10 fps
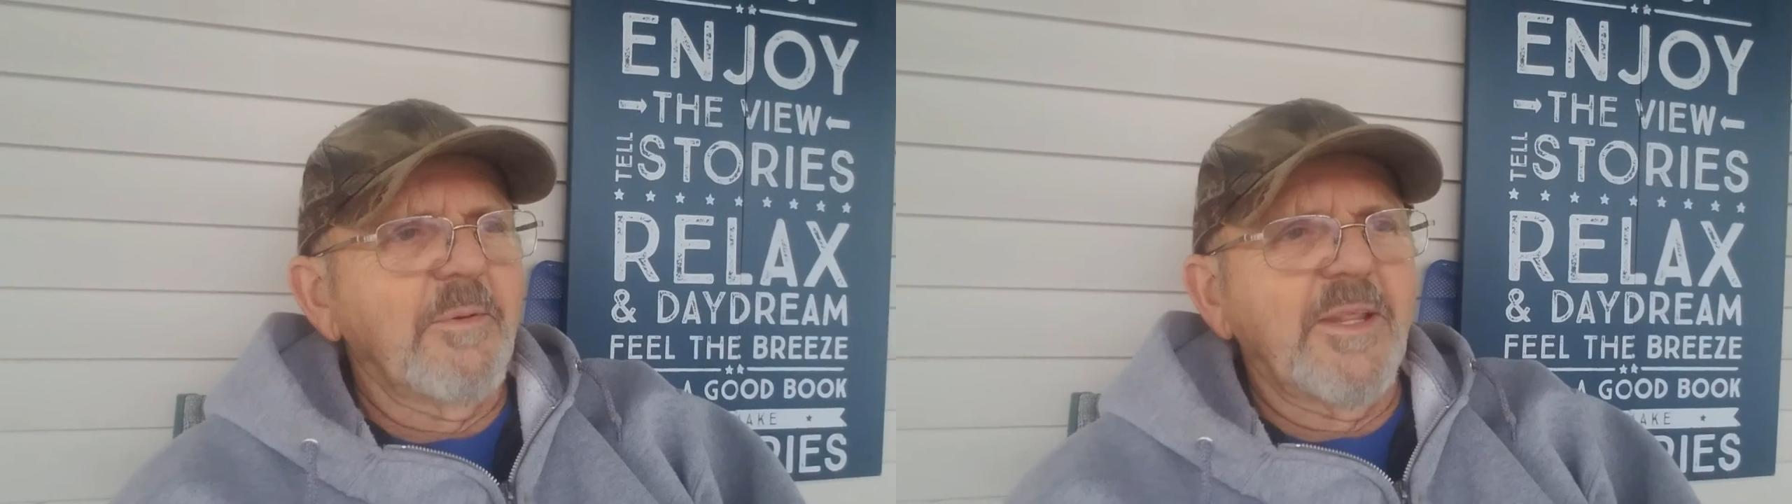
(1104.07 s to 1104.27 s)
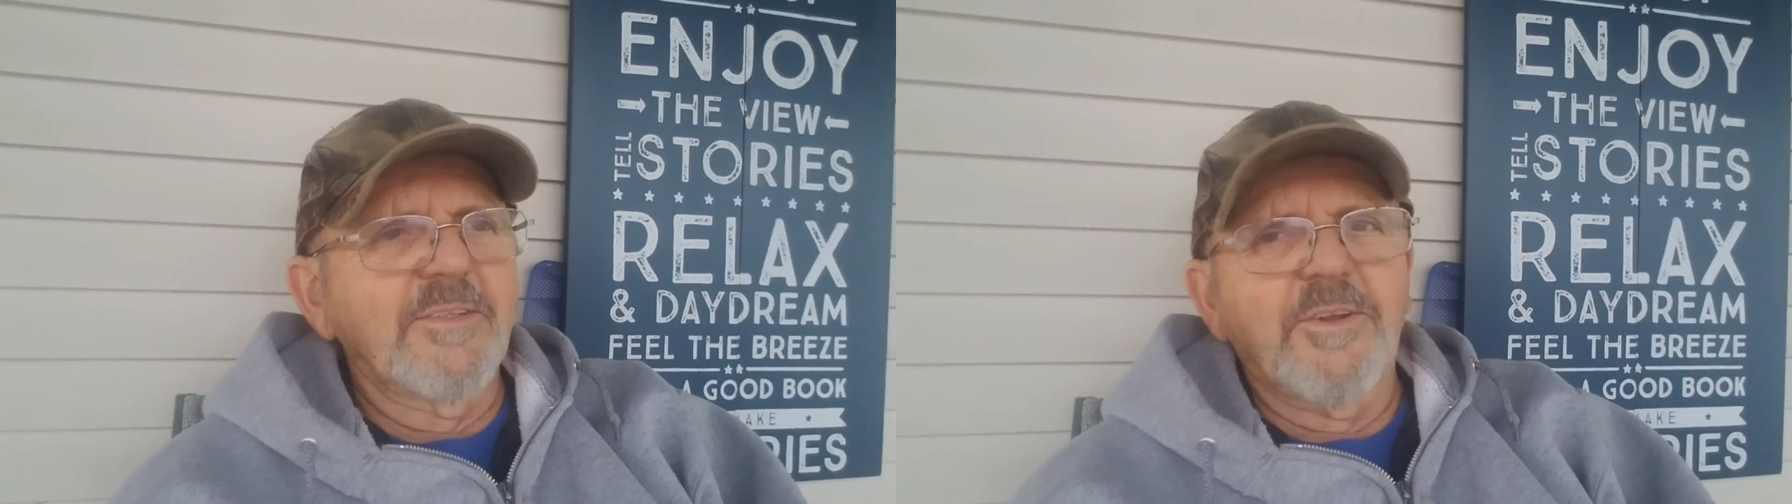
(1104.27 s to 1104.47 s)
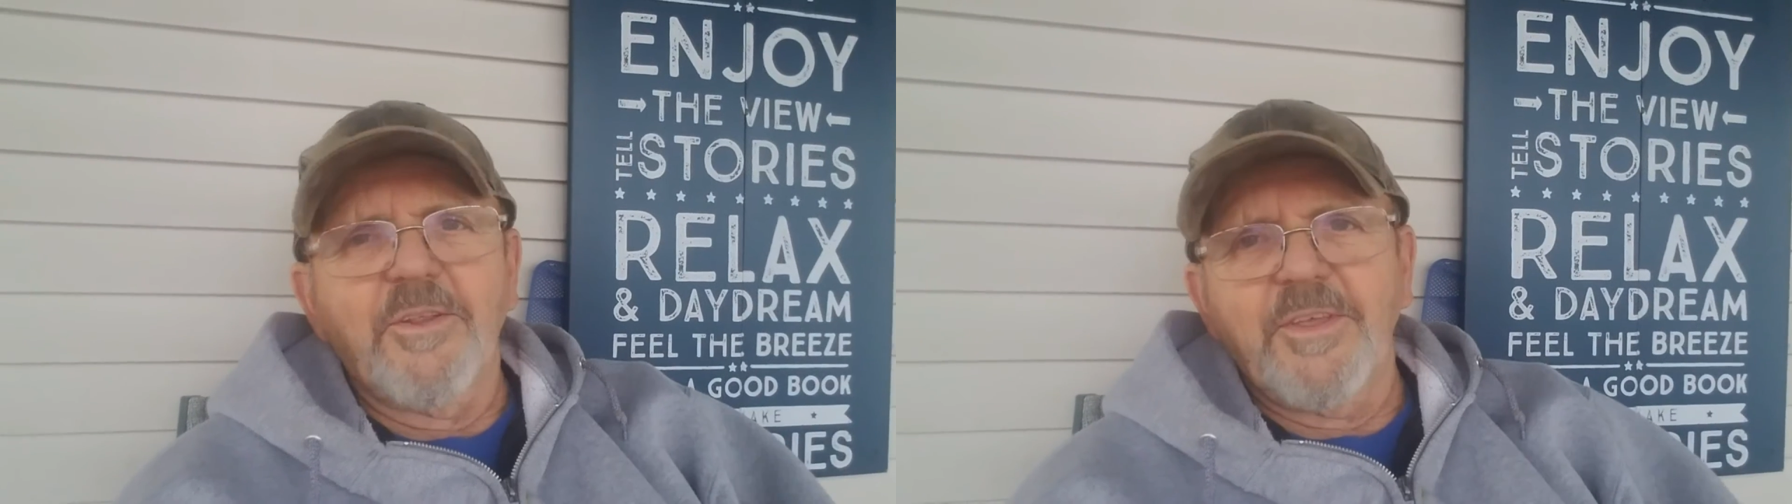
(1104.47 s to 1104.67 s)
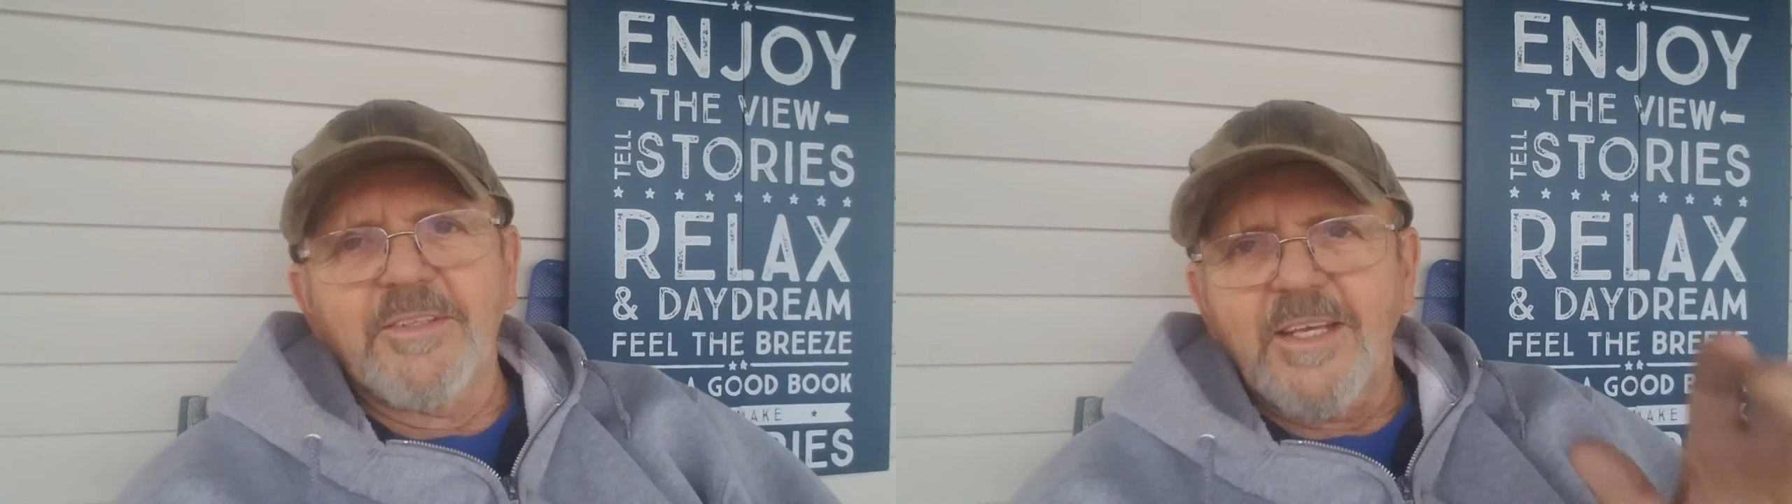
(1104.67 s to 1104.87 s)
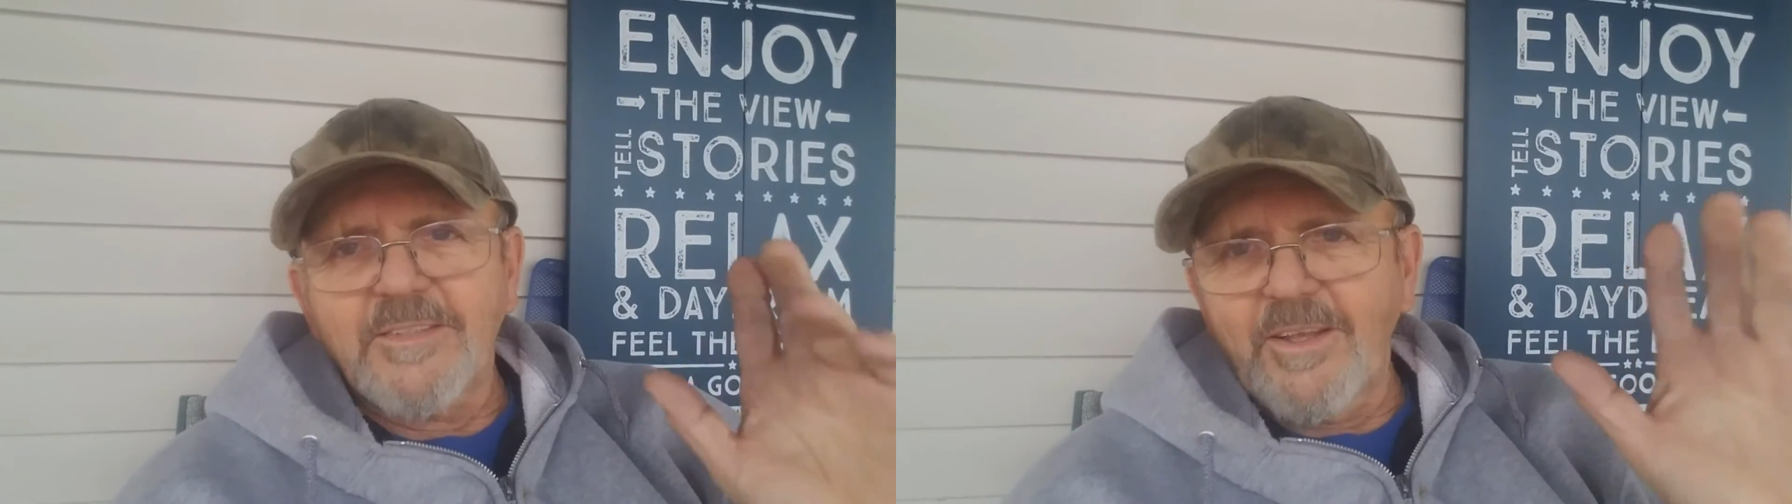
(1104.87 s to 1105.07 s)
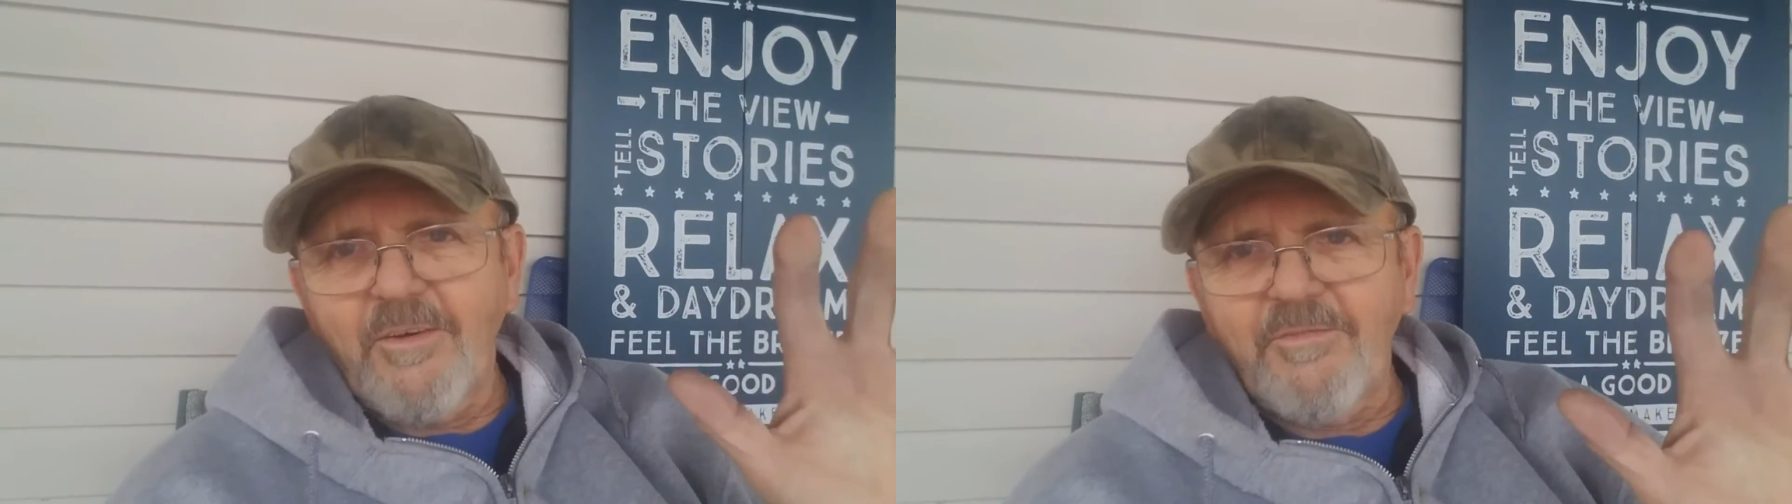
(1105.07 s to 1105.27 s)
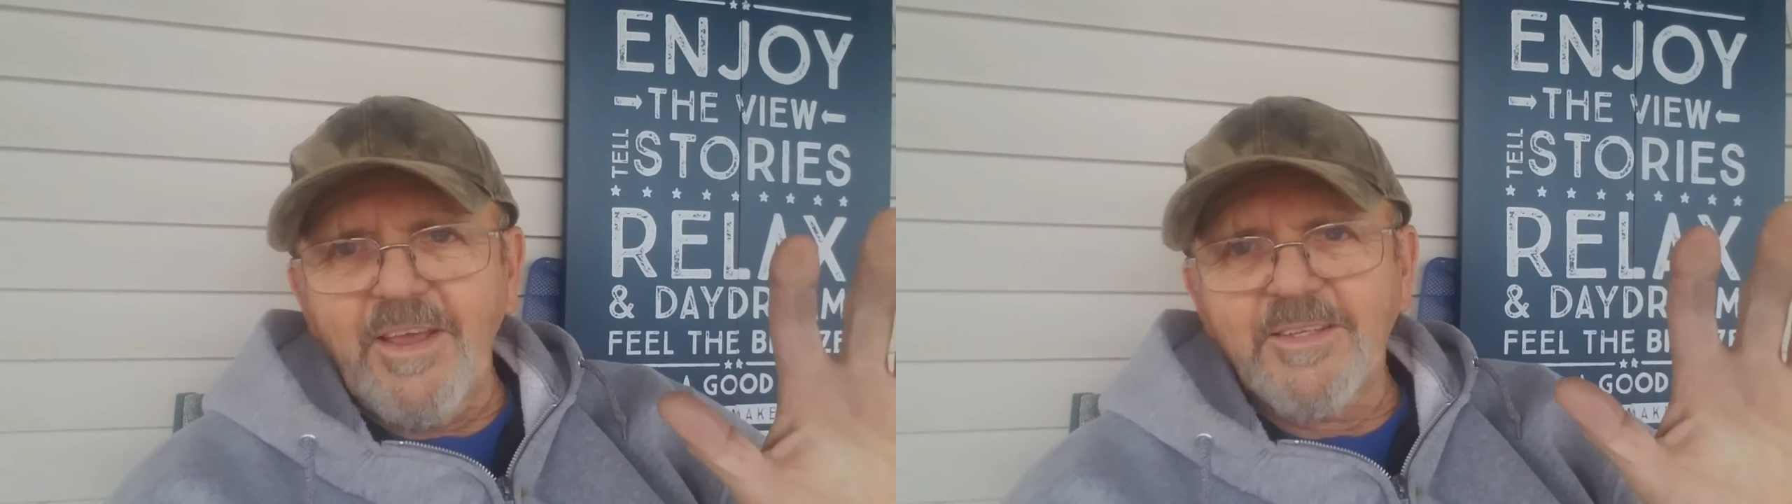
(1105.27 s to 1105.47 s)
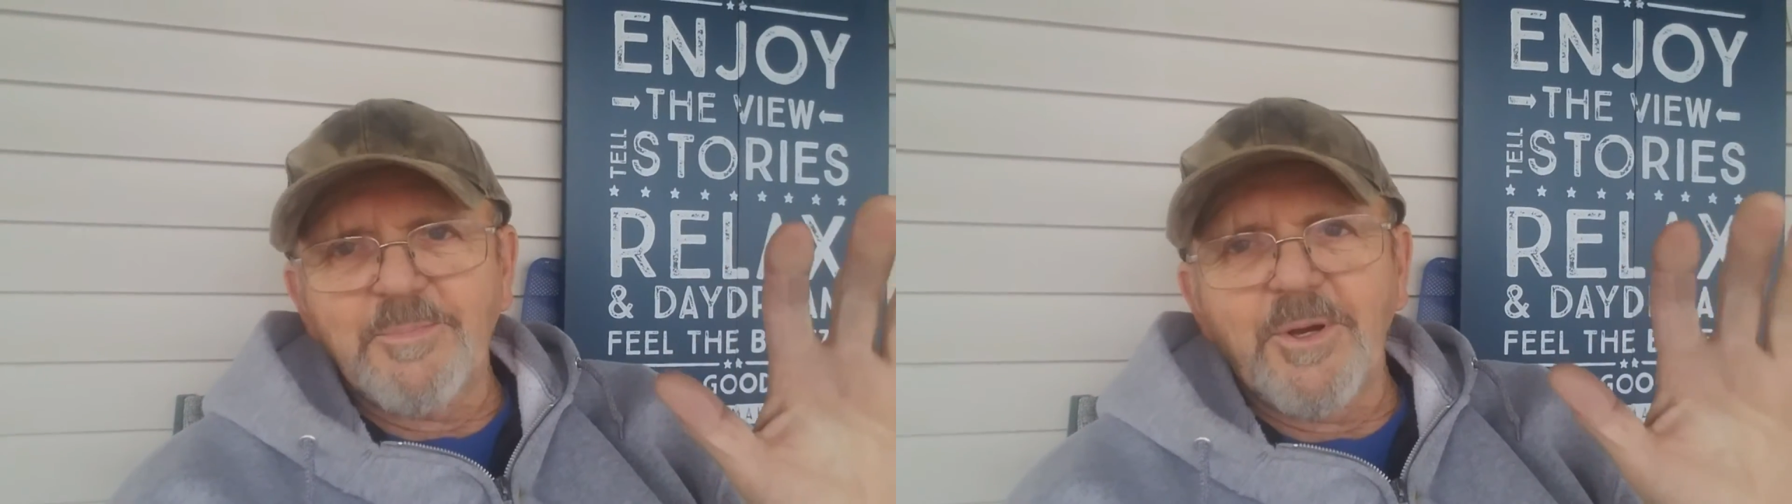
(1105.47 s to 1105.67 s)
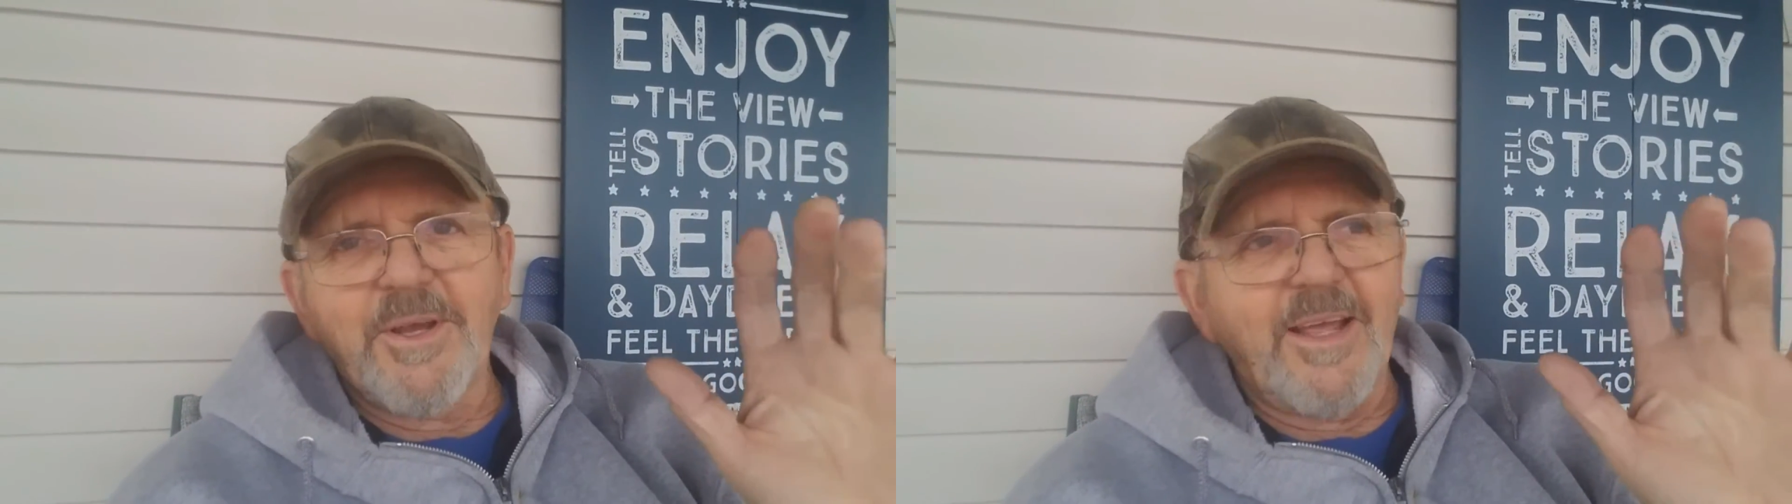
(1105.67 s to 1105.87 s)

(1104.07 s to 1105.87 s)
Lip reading: these little things I see on Facebook.